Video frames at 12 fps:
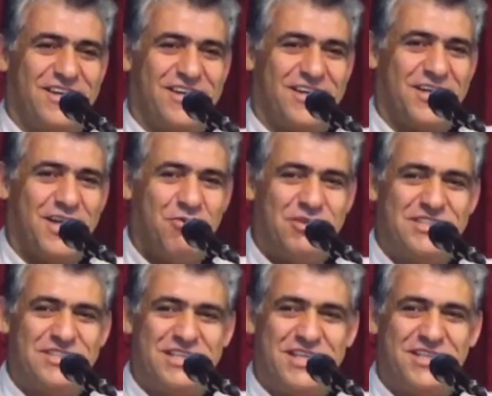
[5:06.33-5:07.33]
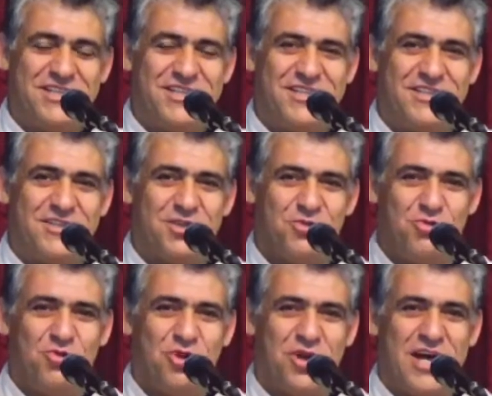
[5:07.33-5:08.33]
Karen said, the door
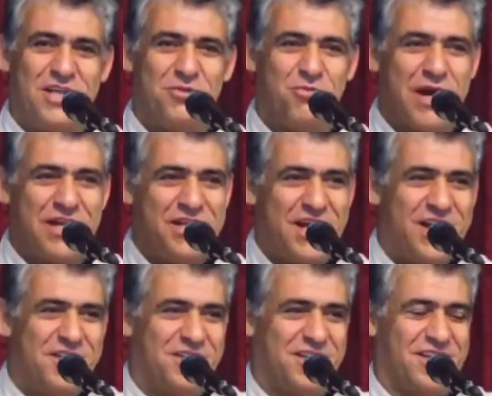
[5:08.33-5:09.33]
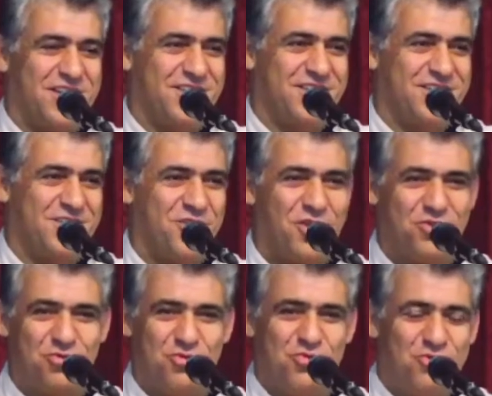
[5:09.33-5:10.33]
had a one handle, not
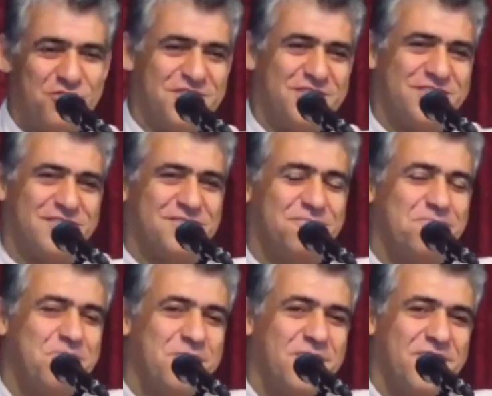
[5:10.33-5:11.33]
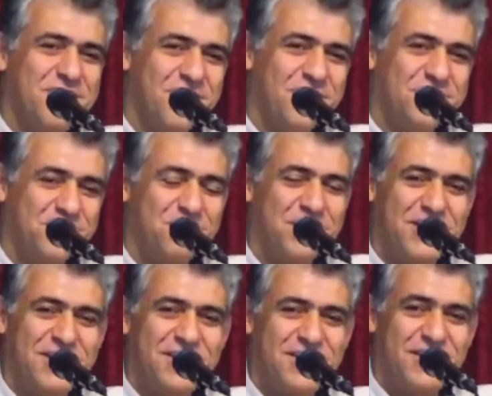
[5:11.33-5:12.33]
two, last week.
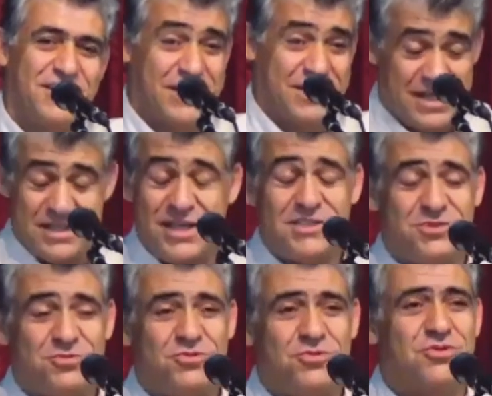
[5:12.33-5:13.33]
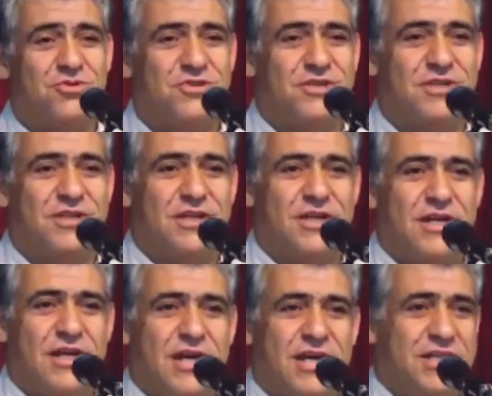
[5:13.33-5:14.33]
And that's true.
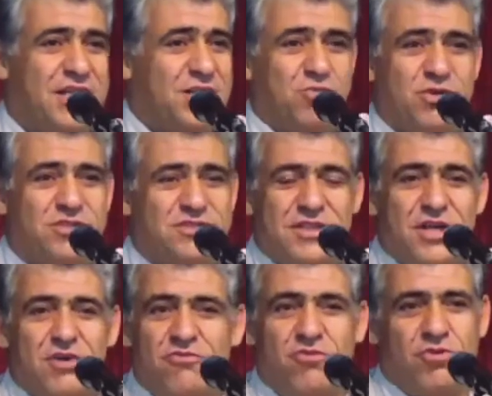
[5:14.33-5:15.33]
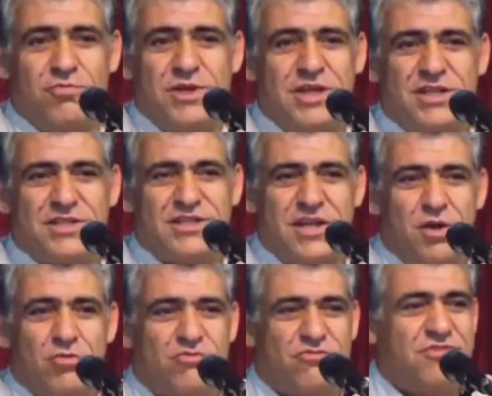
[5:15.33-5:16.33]
And that was, for me, it is around
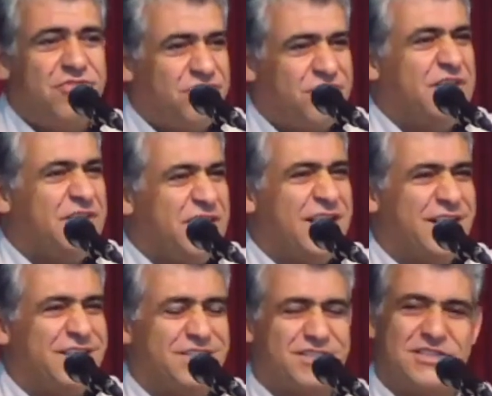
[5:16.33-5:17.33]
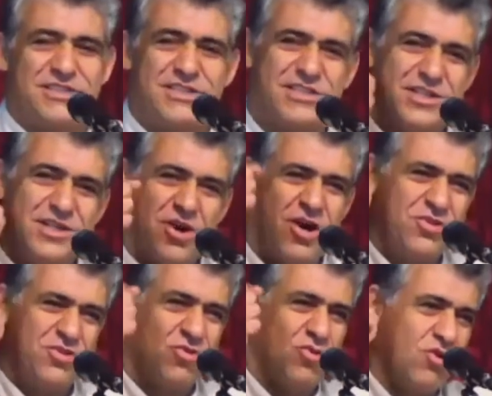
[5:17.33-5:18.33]
15 years God
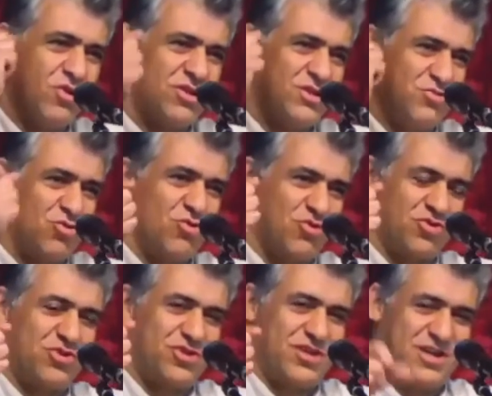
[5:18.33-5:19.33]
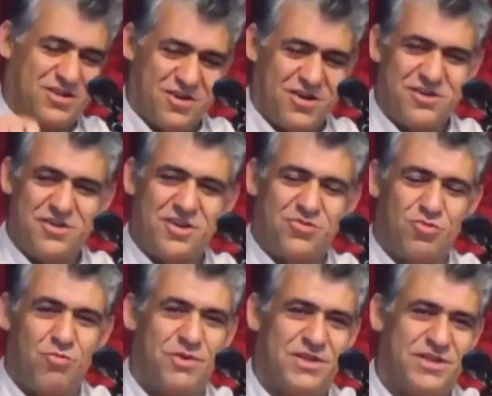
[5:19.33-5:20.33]
knocked the door and I not open,